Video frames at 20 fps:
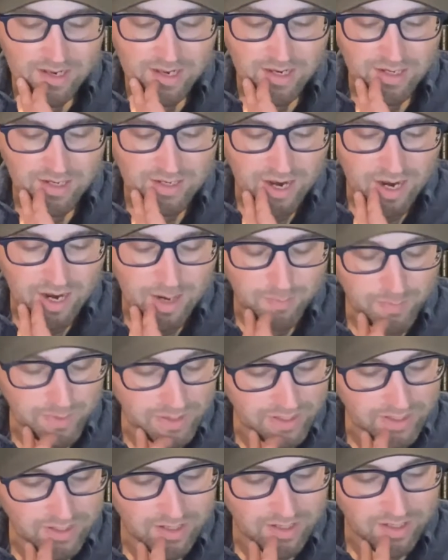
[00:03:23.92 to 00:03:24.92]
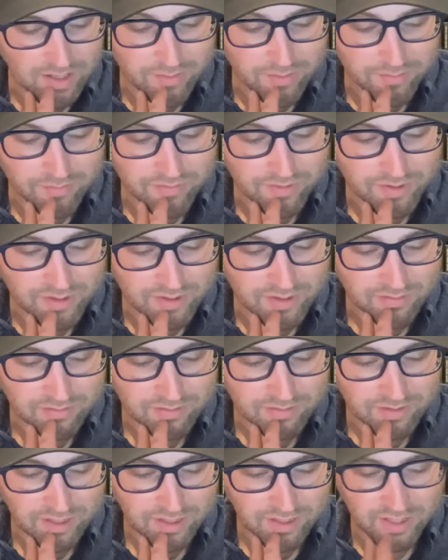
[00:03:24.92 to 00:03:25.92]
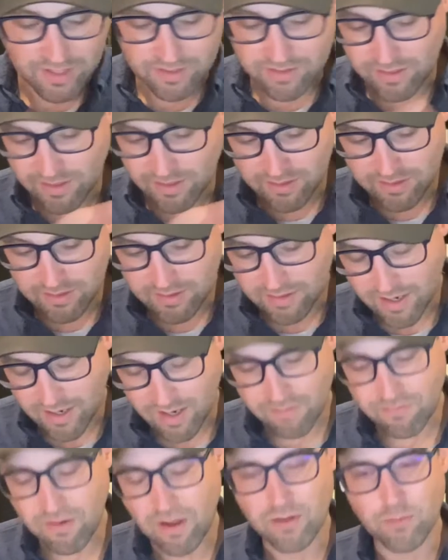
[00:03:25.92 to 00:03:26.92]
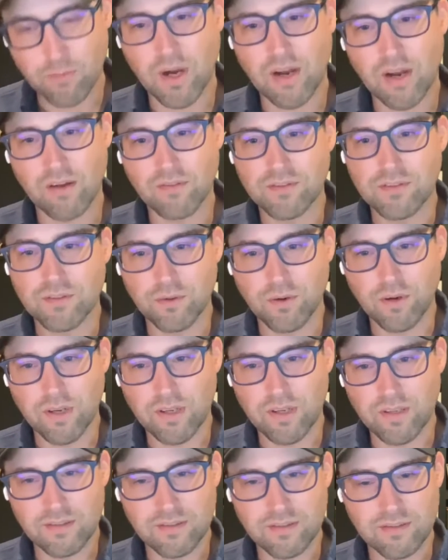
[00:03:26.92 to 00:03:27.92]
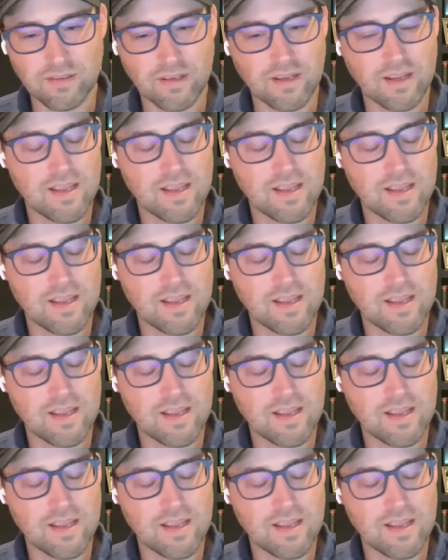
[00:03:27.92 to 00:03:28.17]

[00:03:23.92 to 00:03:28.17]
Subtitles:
a copy of the collected Father Brown stories,